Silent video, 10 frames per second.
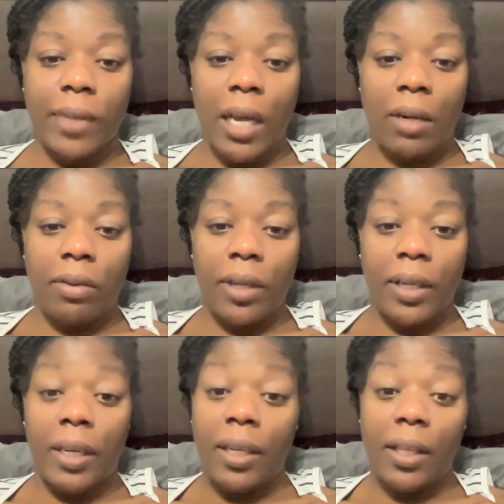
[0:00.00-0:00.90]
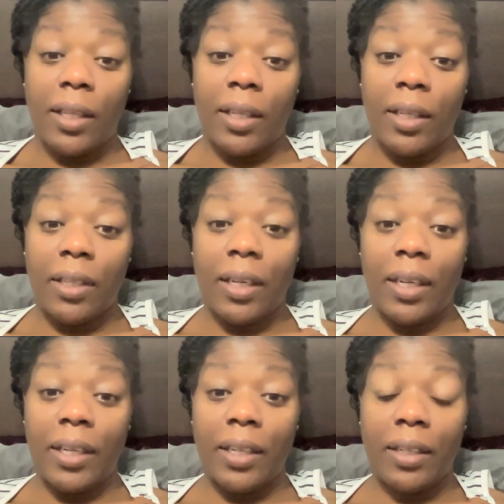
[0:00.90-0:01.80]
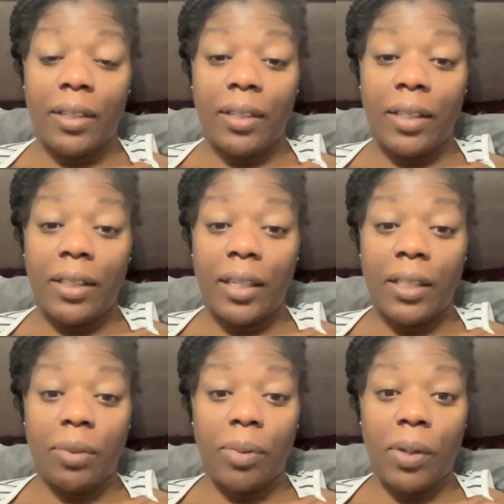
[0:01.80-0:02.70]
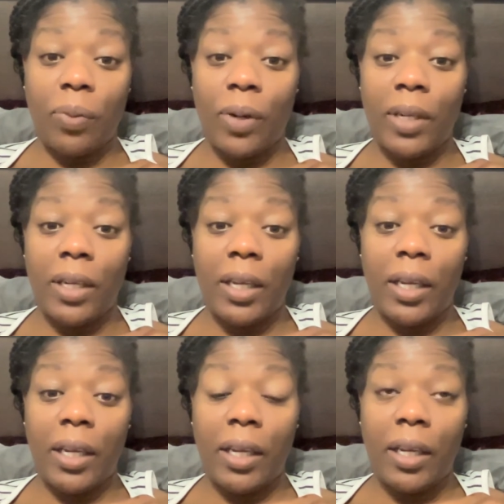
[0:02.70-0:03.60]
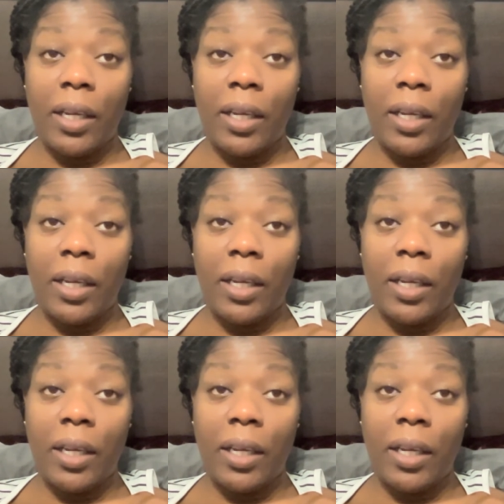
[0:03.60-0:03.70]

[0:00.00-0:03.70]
I don't get anything. Like, he texts me one day